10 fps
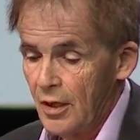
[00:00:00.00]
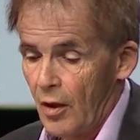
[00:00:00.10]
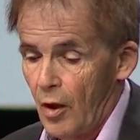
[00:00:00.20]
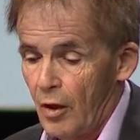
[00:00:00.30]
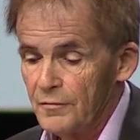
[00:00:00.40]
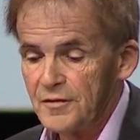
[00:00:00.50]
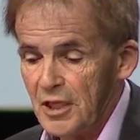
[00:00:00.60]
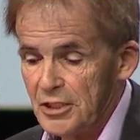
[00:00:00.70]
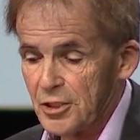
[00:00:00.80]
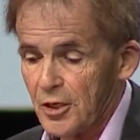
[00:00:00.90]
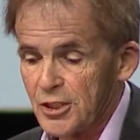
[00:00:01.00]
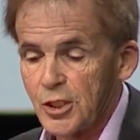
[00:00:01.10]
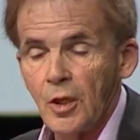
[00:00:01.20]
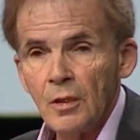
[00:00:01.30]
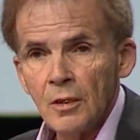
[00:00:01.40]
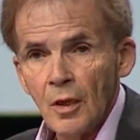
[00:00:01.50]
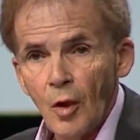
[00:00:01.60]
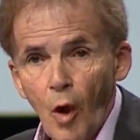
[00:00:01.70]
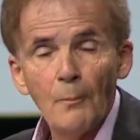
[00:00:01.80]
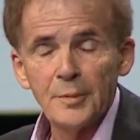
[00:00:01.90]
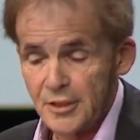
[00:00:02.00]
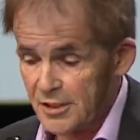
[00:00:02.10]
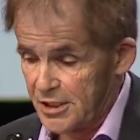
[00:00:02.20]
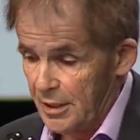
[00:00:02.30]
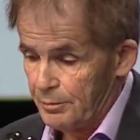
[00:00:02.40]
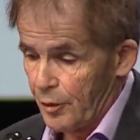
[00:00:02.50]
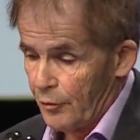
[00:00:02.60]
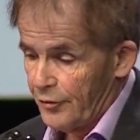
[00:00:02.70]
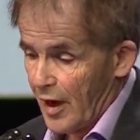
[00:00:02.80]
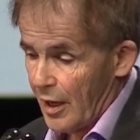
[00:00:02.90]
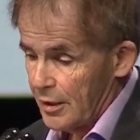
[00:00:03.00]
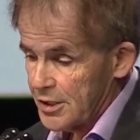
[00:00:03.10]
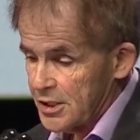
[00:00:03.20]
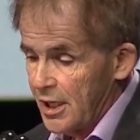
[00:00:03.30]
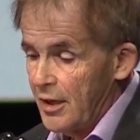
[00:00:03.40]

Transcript: on teachers' competency profiles.